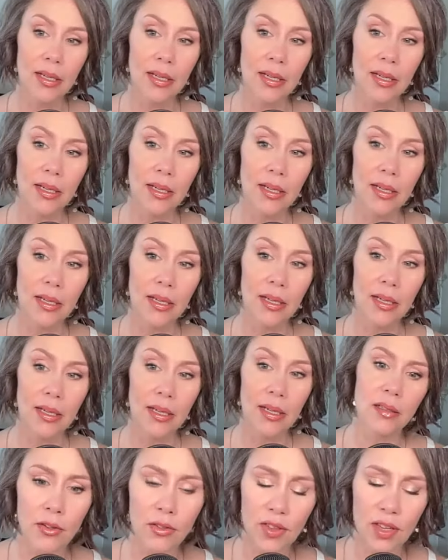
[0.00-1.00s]
And
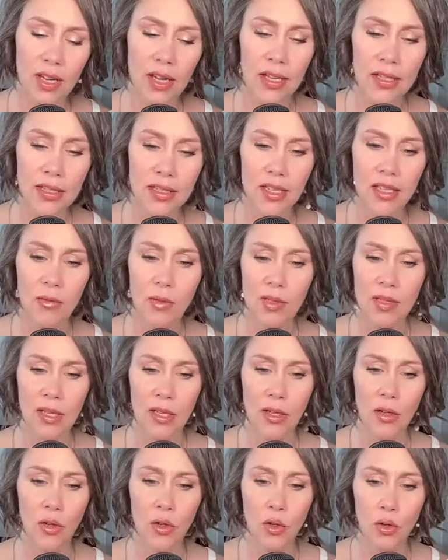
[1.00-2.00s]
the other thing I
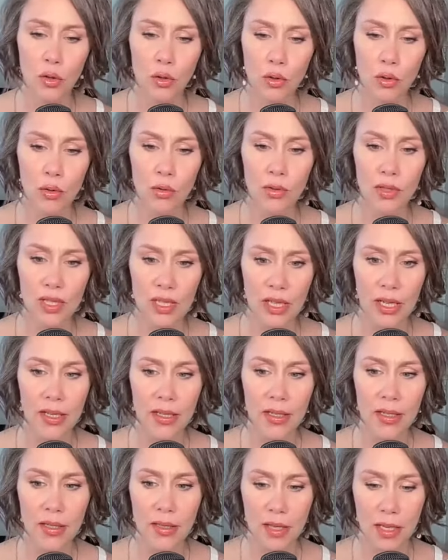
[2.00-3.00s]
did was like,
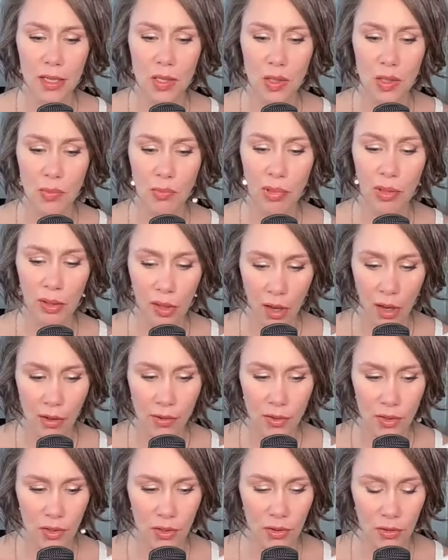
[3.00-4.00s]
who does this
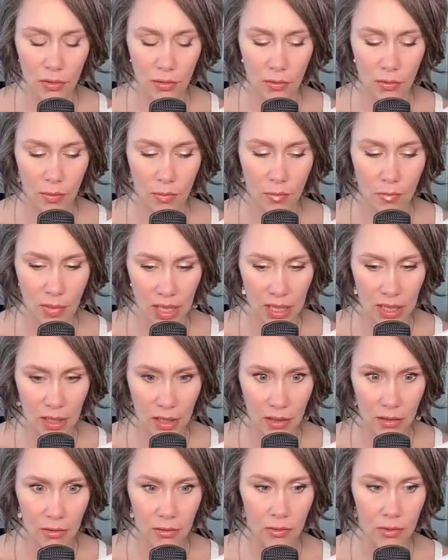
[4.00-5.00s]
belong to?
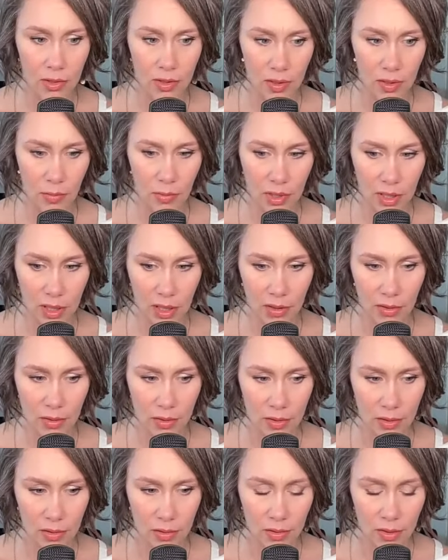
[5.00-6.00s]
Me or someone
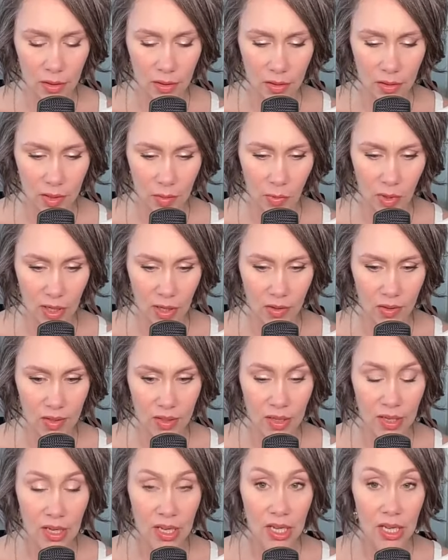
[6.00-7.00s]
else? Someone
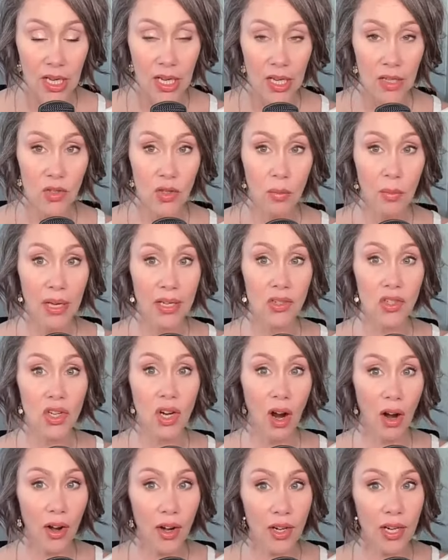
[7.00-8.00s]
else. So my
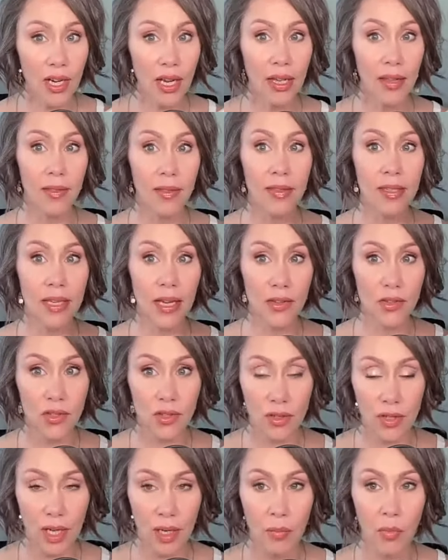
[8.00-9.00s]
target
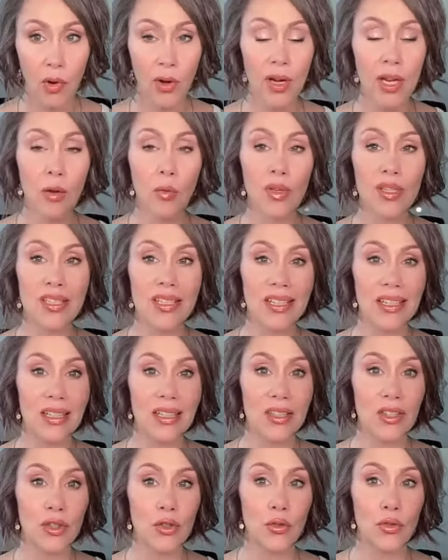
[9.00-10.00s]
yesterday morning was to,
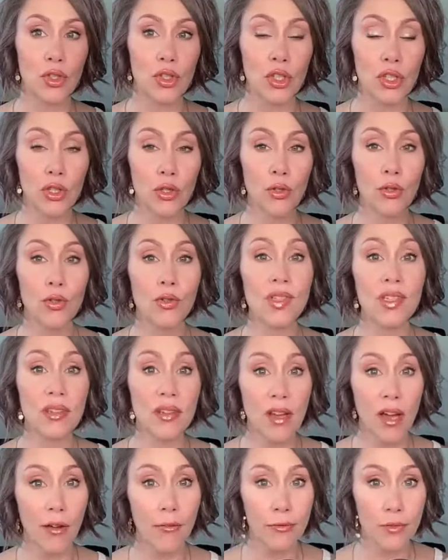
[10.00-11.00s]
to use
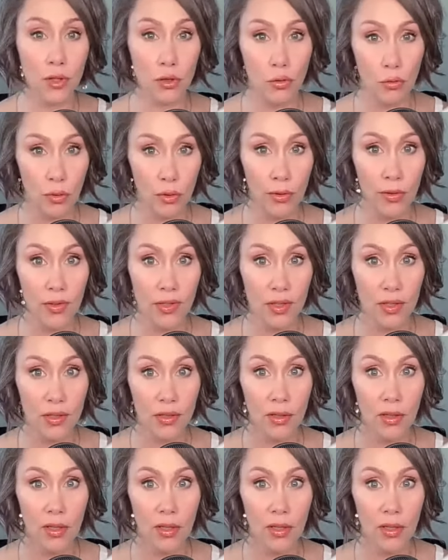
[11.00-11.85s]
enough tools